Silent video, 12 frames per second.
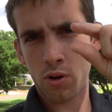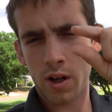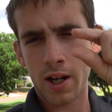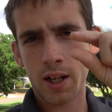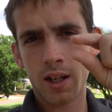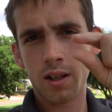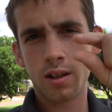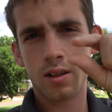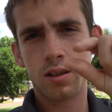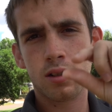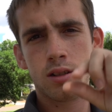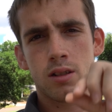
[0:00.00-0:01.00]
break,
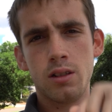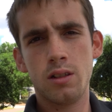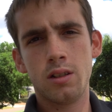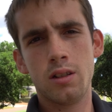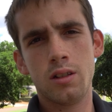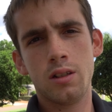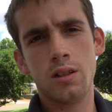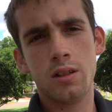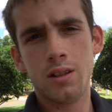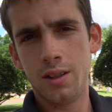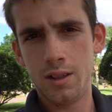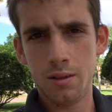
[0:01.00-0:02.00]

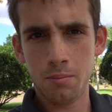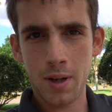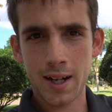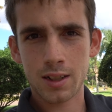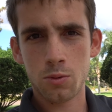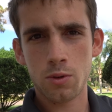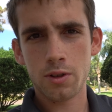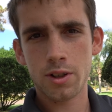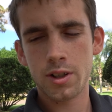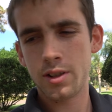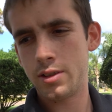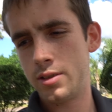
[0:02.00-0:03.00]
and then back to work.